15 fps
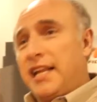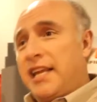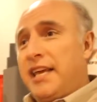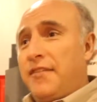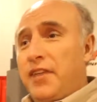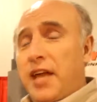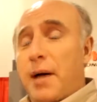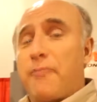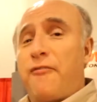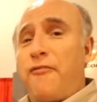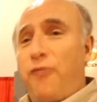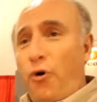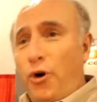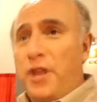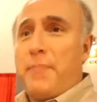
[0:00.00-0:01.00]
giving up
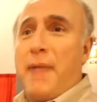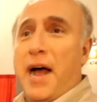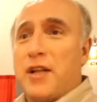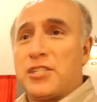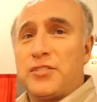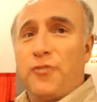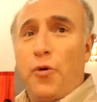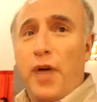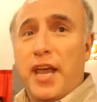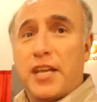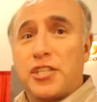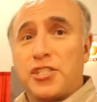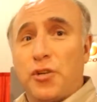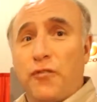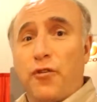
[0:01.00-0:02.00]
forty pounds of weight.
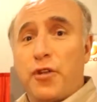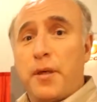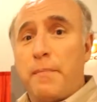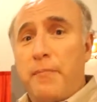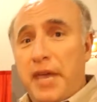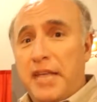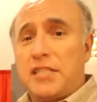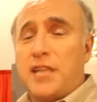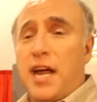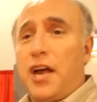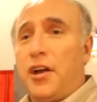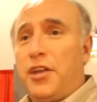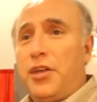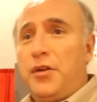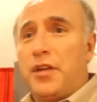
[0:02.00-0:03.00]
So for the big
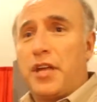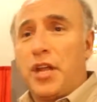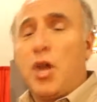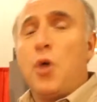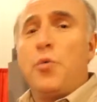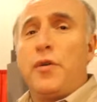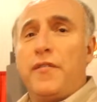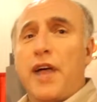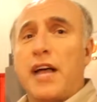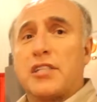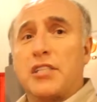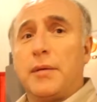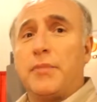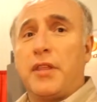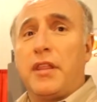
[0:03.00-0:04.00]
tire unit, we've got
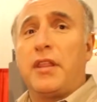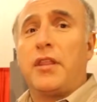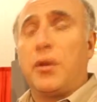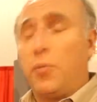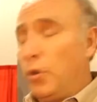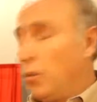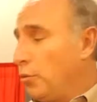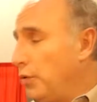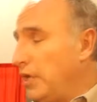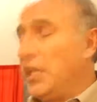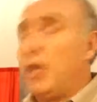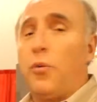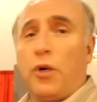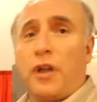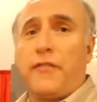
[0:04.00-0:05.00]
something that will
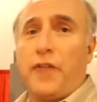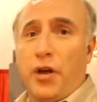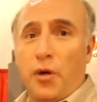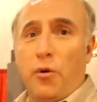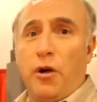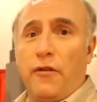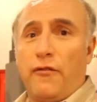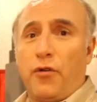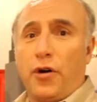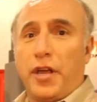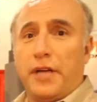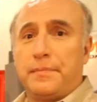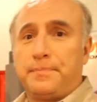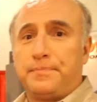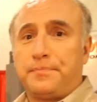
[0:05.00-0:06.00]
really work very well for you.